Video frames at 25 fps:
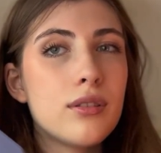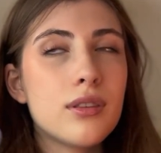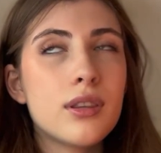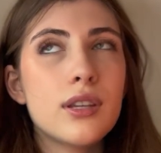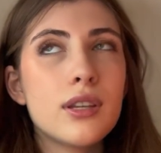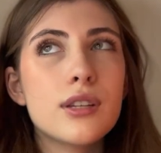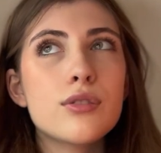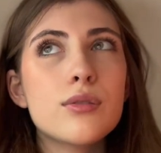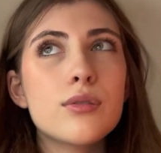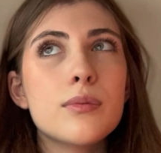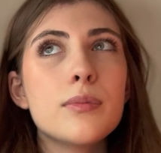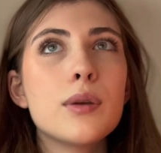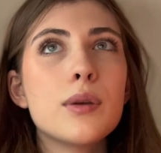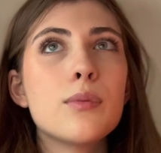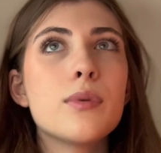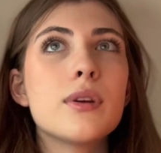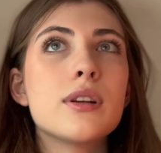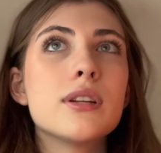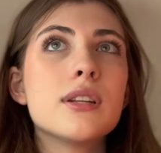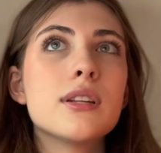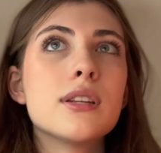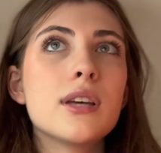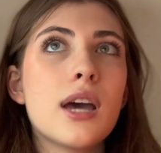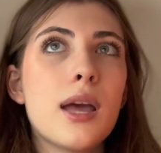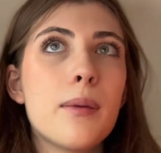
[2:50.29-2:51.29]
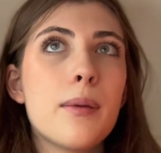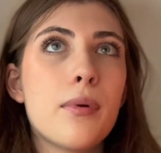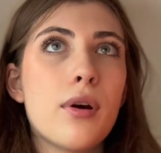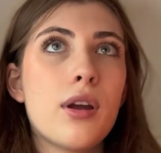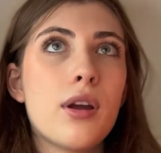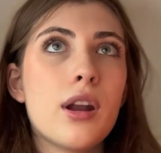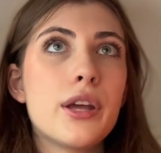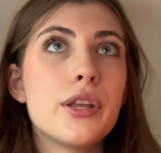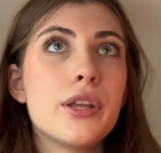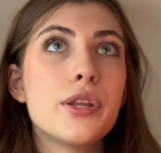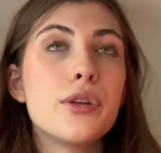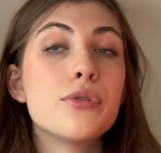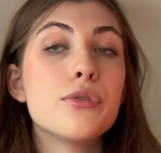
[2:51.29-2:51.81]
This would be weird to type
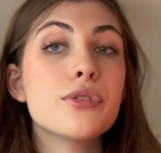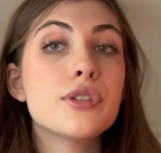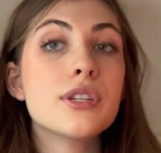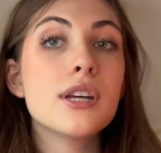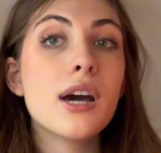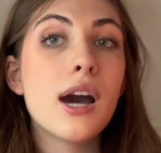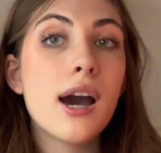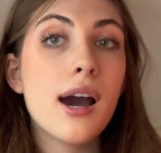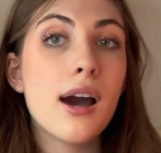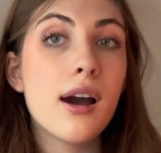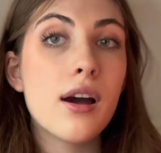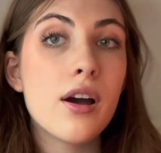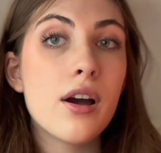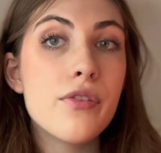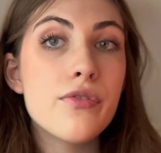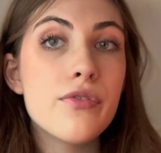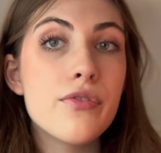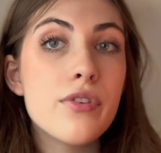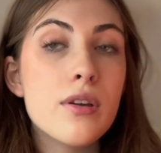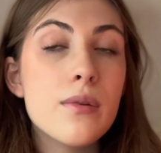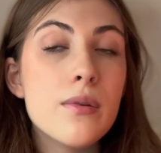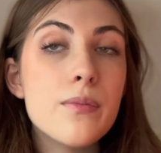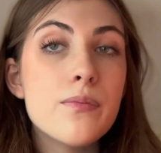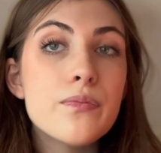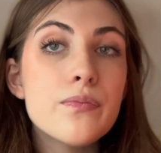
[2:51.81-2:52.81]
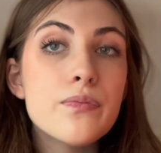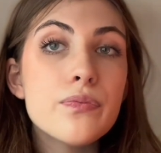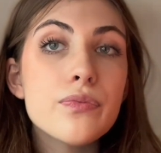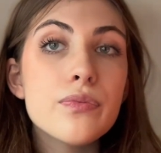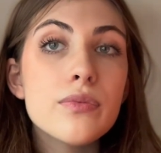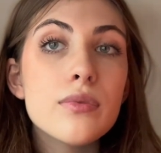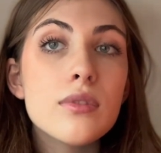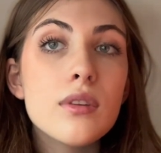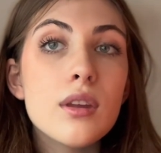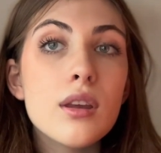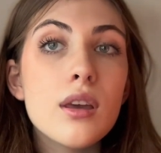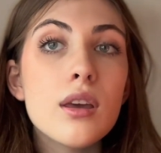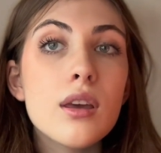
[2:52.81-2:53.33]
on. I used to have
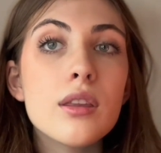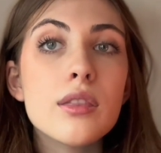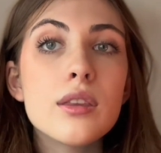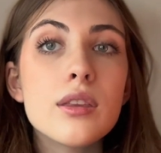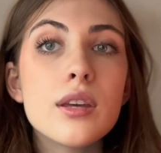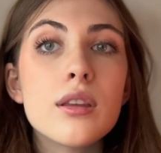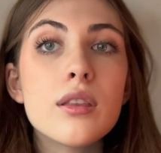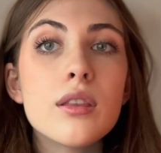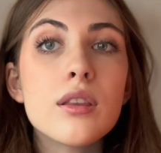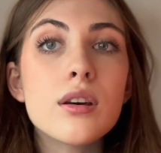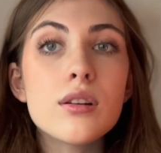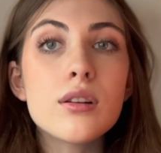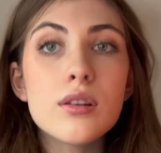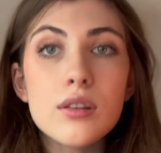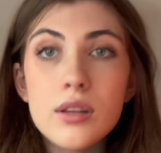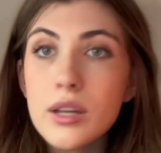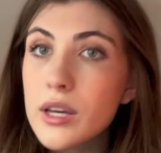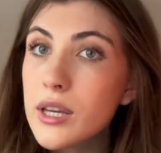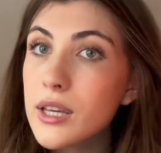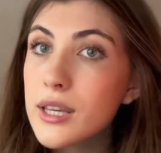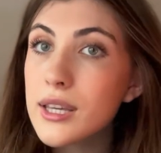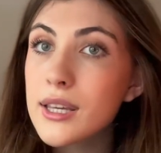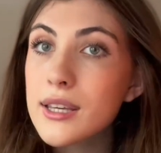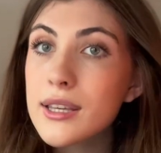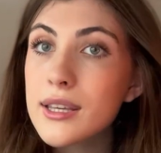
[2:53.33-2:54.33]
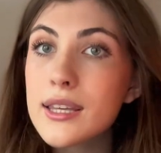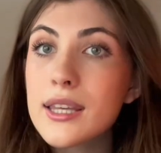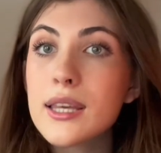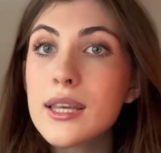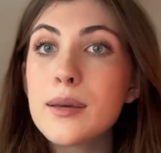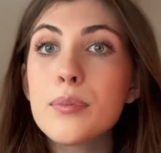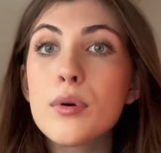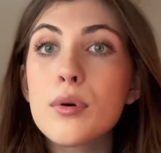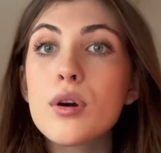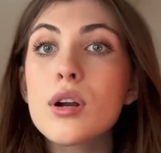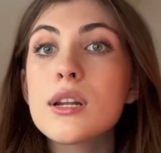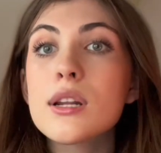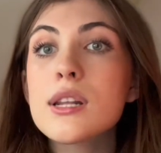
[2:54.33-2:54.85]
the little like
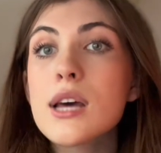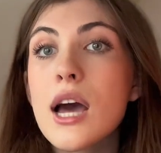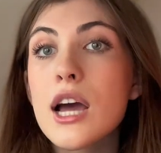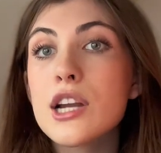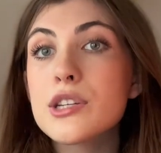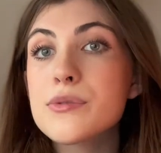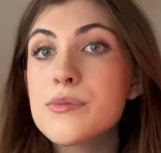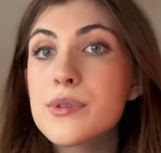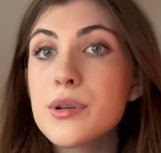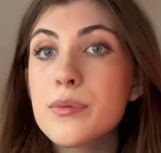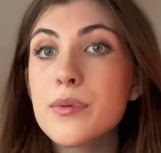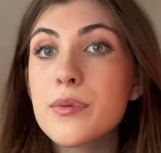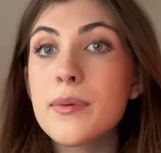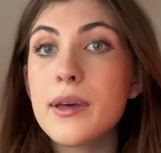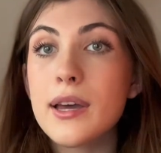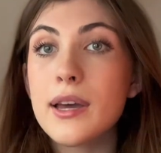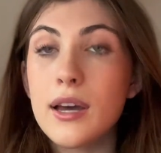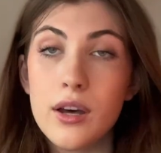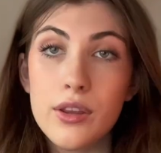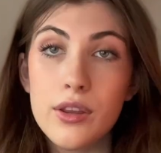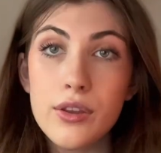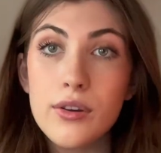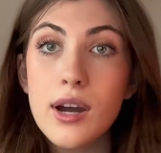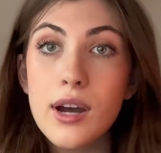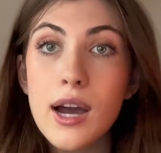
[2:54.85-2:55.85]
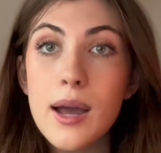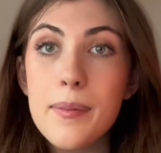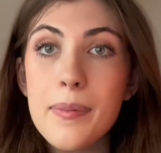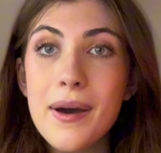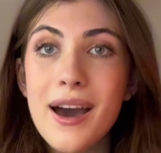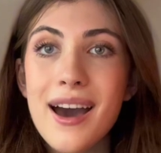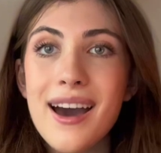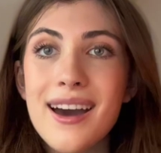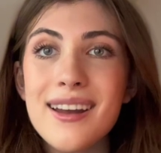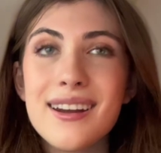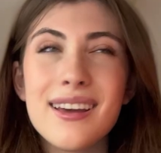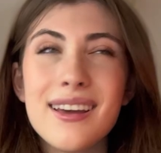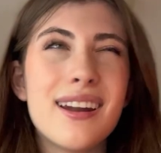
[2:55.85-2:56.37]
keyboard attachment with my other
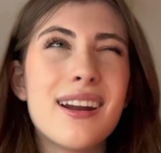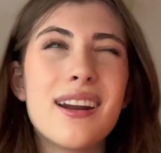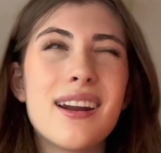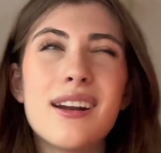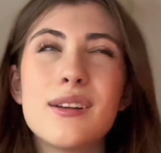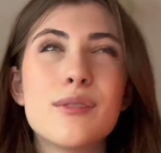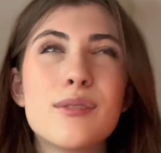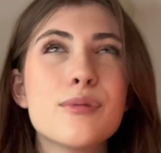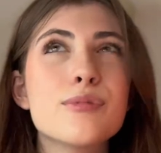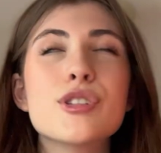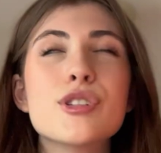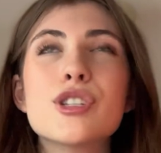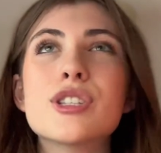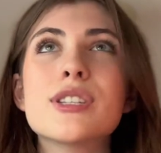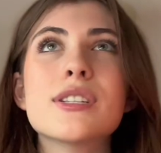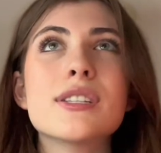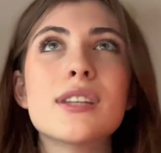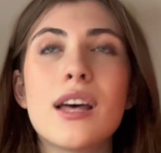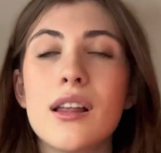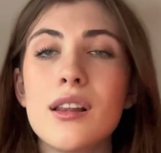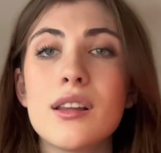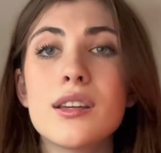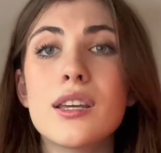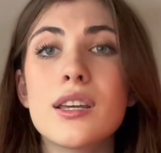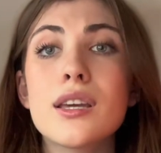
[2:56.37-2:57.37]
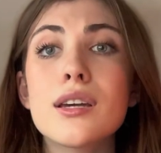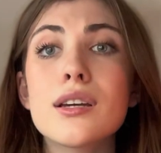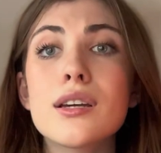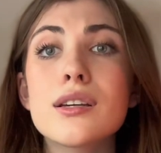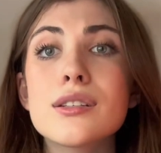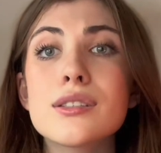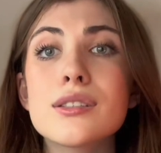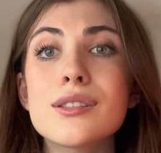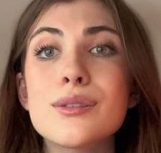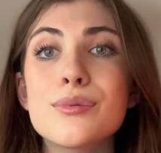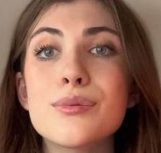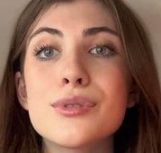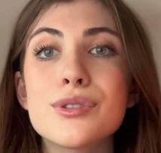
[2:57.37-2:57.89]
iPad, and I ended up just selling it
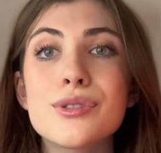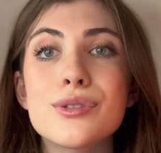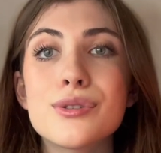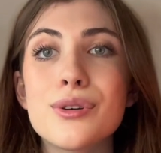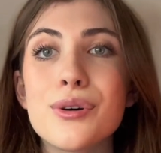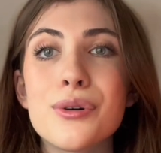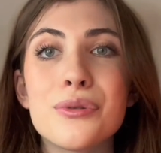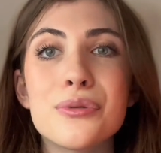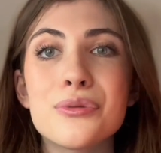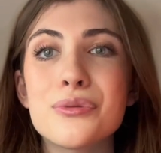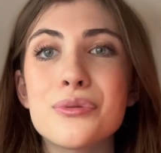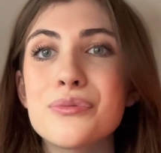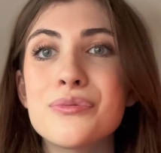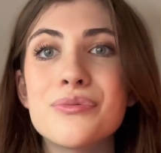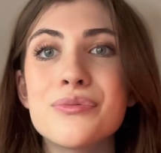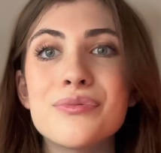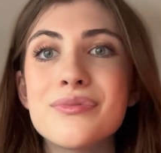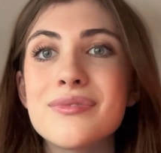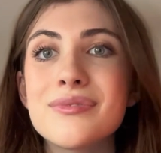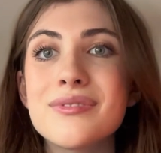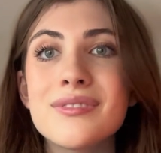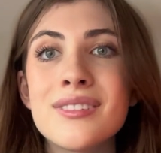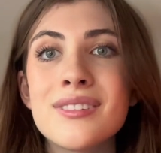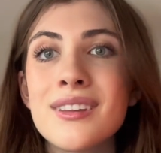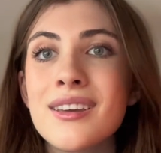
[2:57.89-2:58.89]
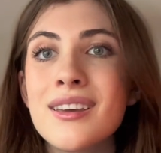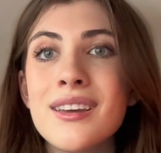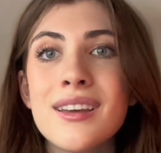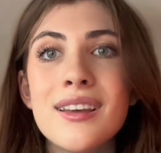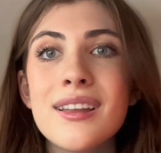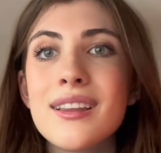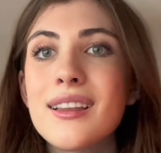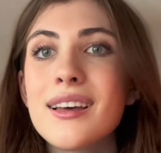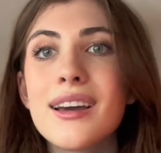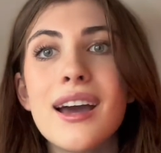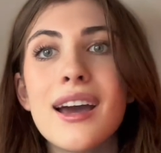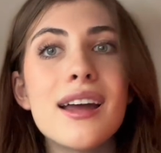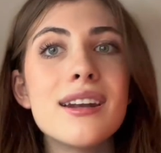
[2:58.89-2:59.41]
because it was so
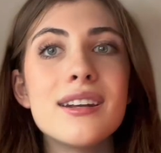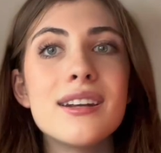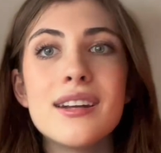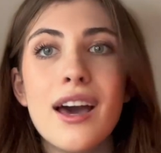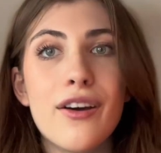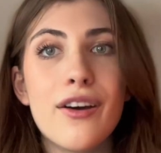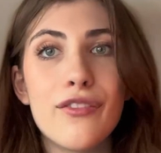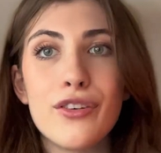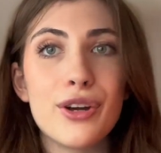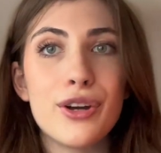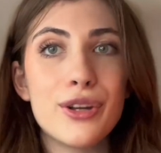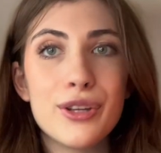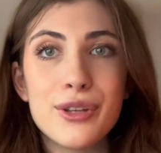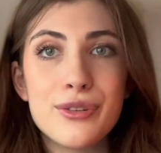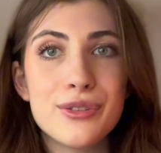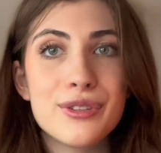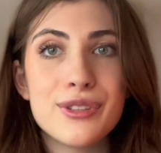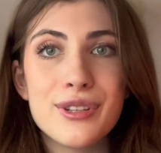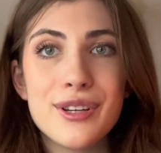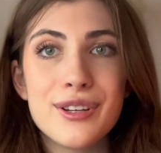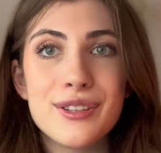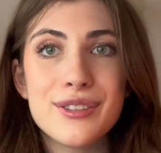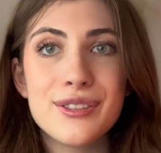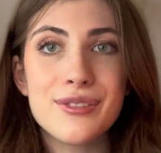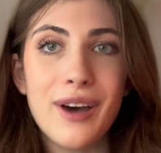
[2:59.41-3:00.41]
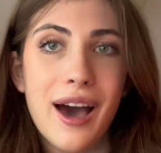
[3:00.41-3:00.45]
like I never used it.